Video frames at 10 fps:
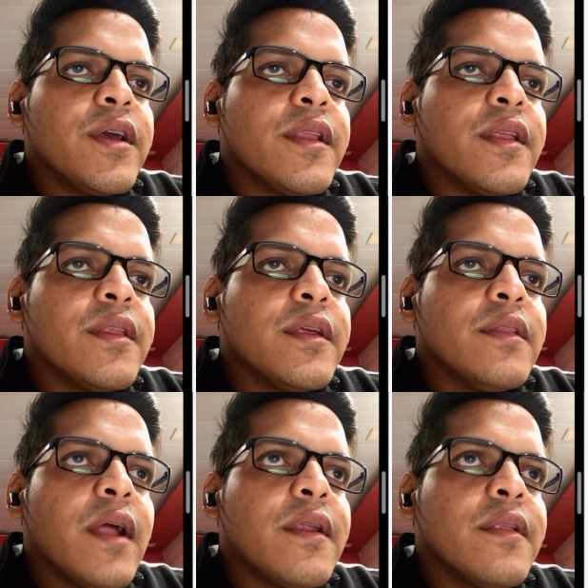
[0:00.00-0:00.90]
That is the
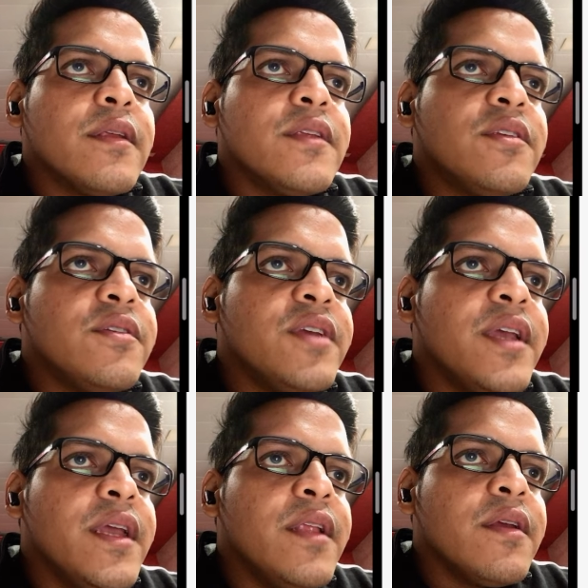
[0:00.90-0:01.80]
change is
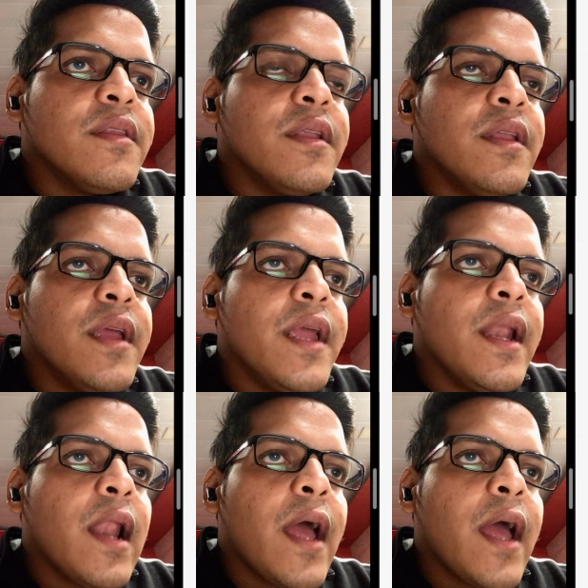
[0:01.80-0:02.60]
in inline.